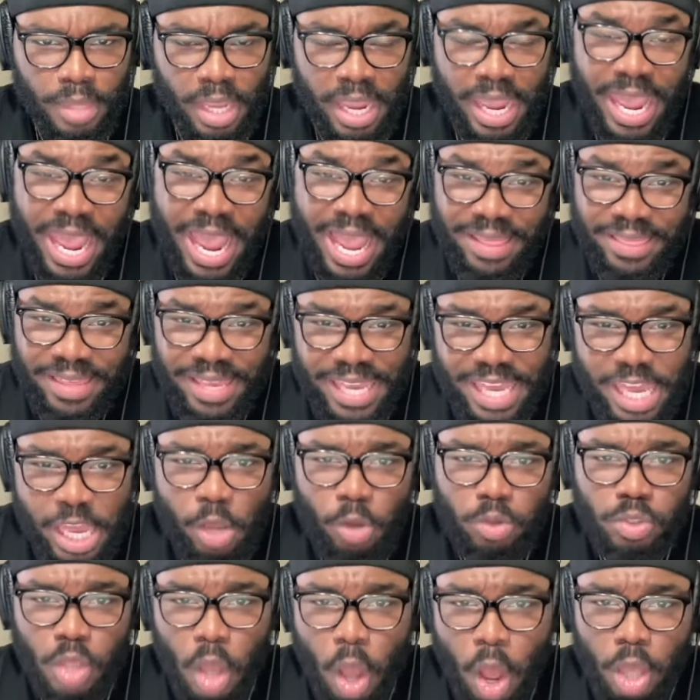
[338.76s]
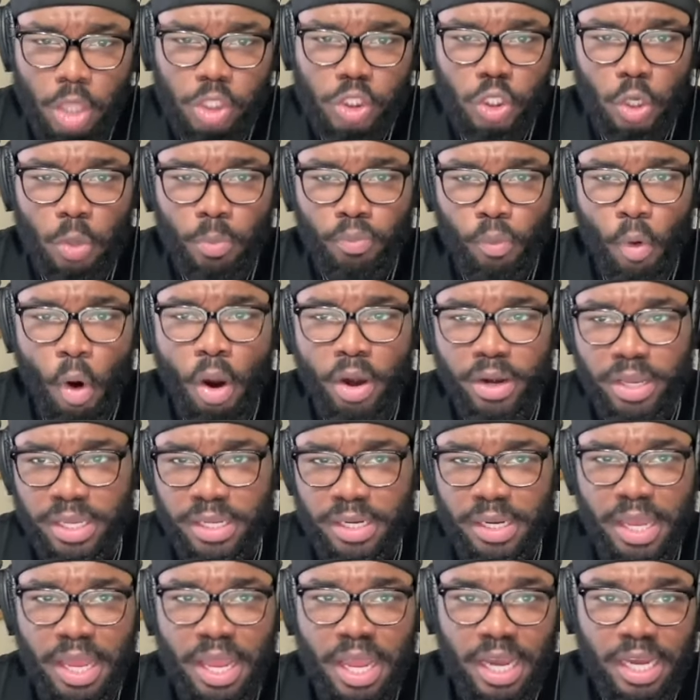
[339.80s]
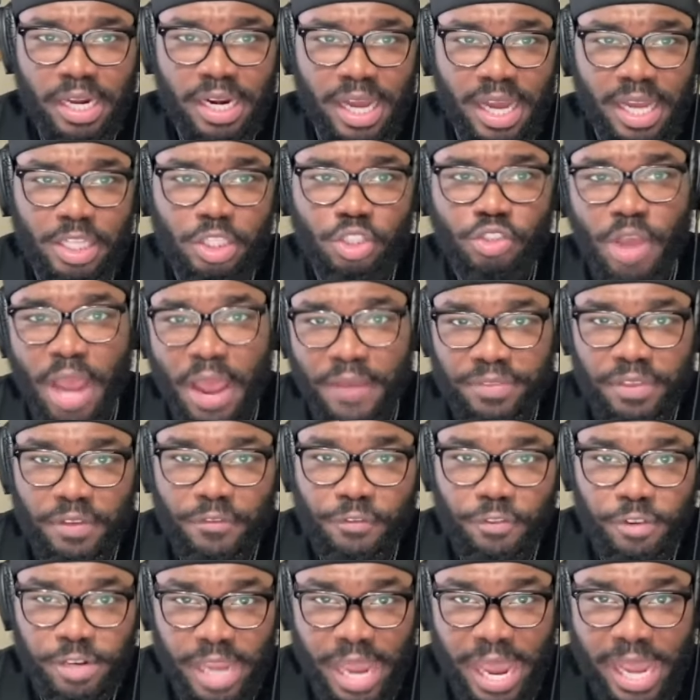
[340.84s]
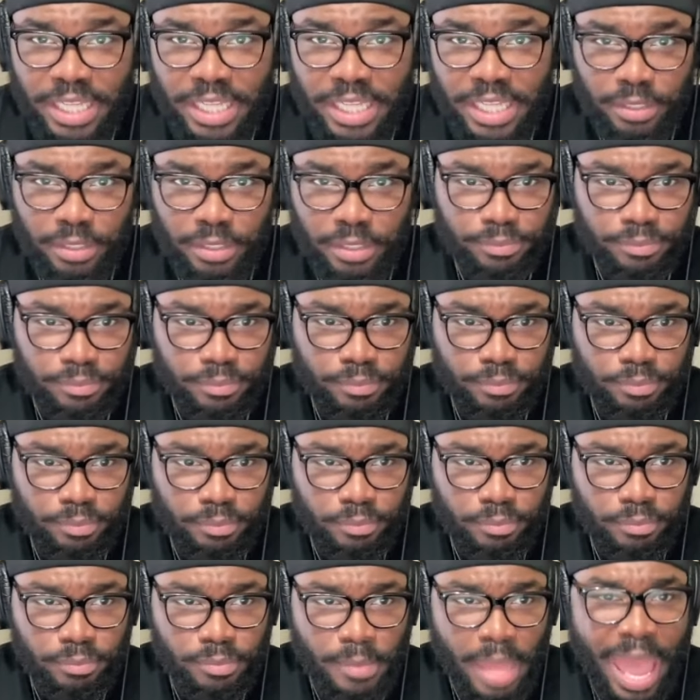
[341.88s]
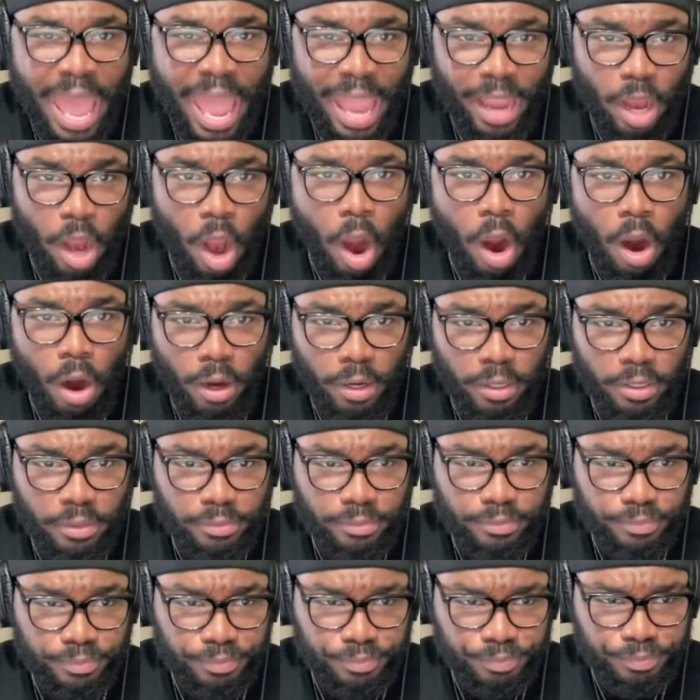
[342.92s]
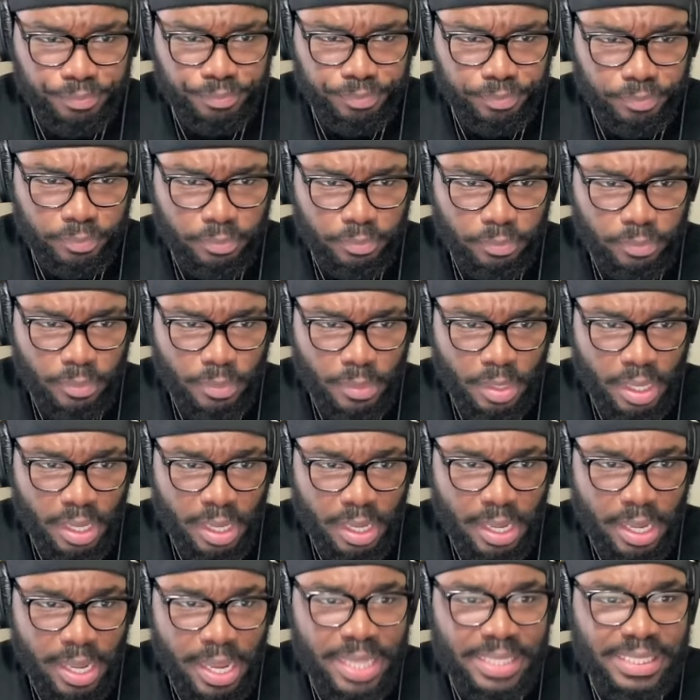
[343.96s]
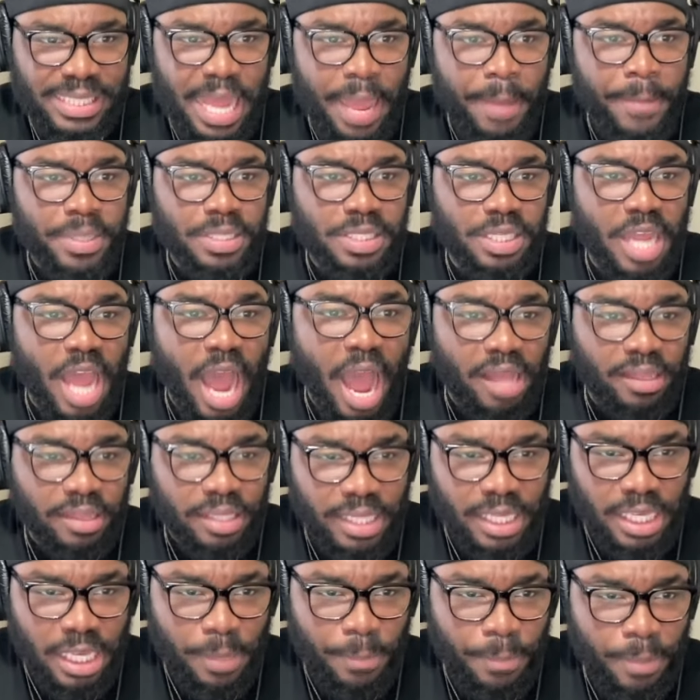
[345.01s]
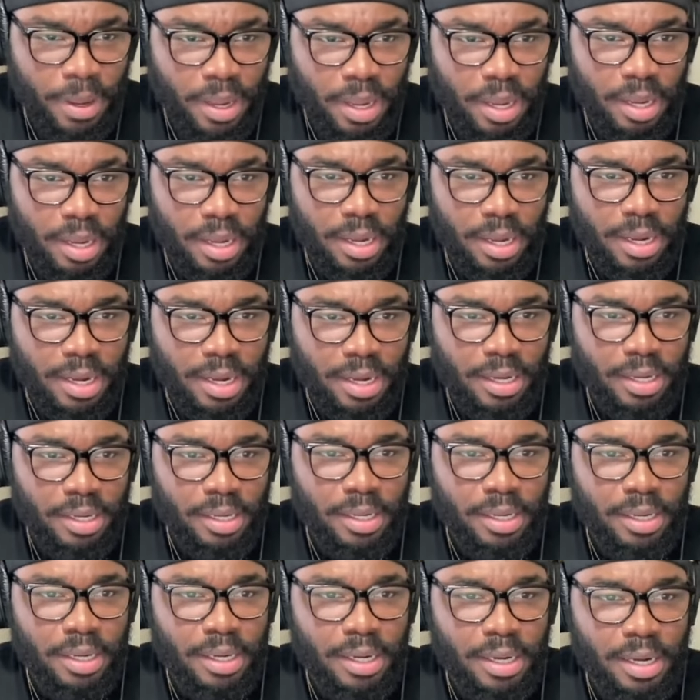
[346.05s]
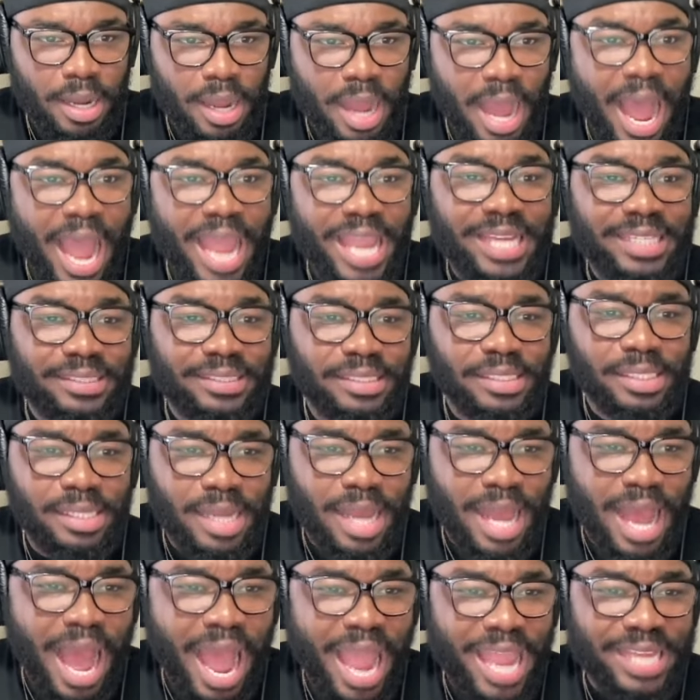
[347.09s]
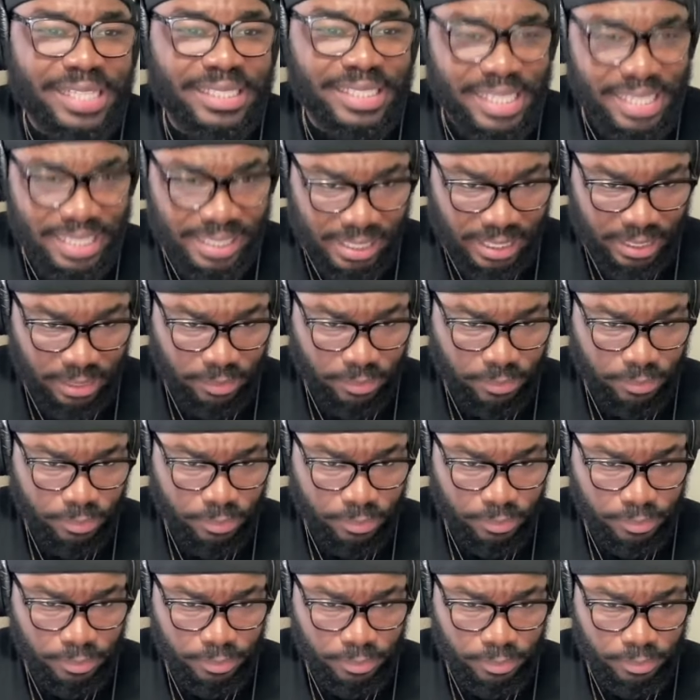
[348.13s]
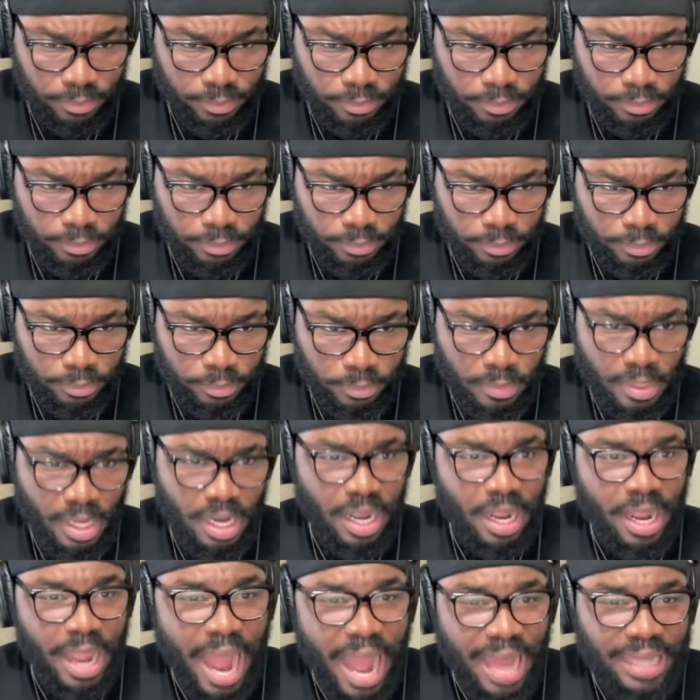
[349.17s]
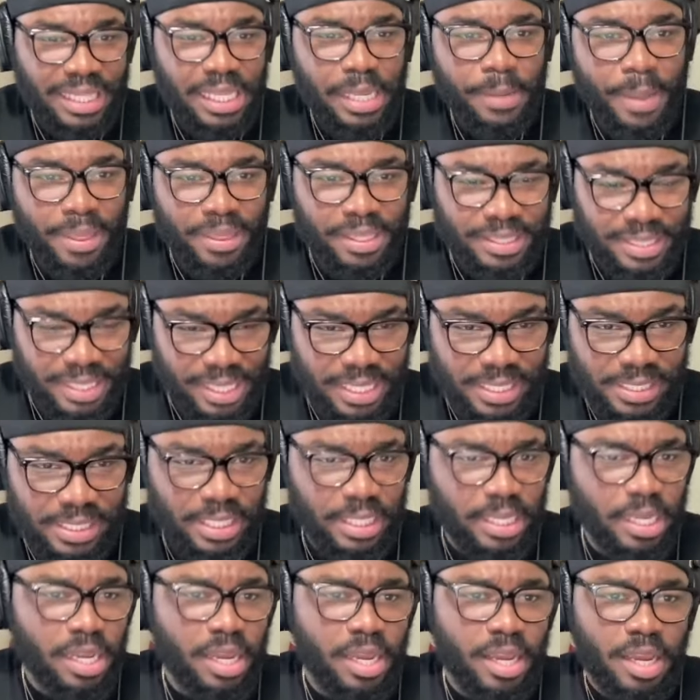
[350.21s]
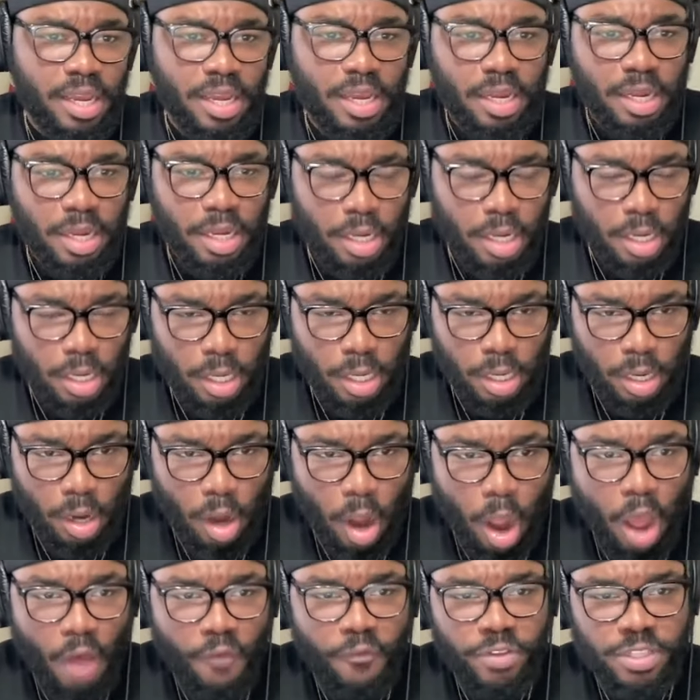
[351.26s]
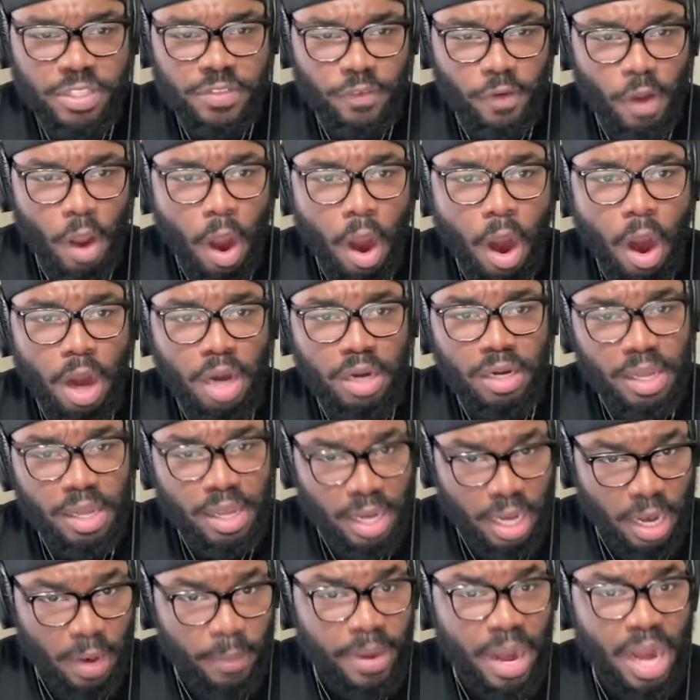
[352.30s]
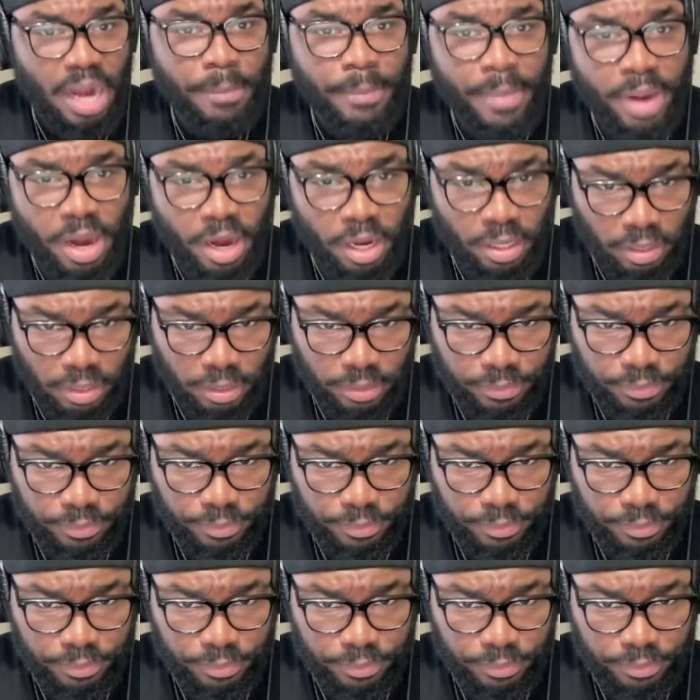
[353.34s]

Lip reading: And the Eagles also brought in an undrafted free agent at guard. His name is Gottlieb Ayadizi. Gottlieb Ayadizi, offensive guard coming out of Maryland.